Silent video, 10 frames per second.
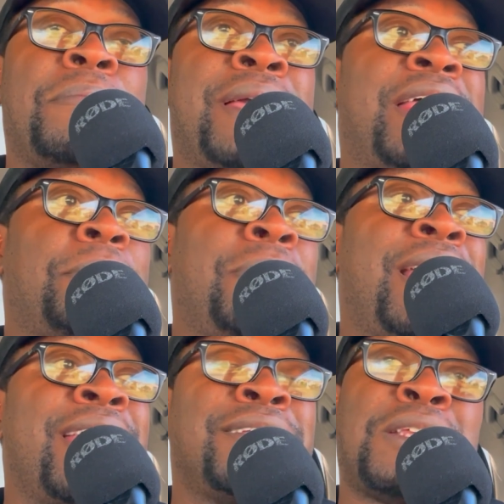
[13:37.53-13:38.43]

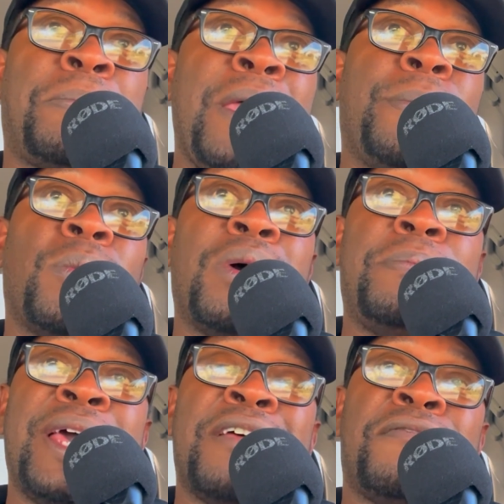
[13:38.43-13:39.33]
millions of people
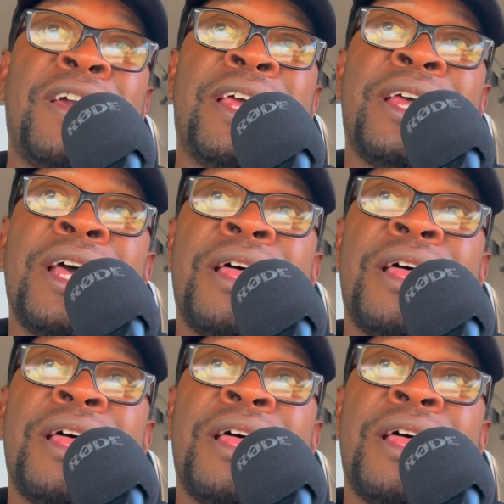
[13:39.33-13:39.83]
would benefit,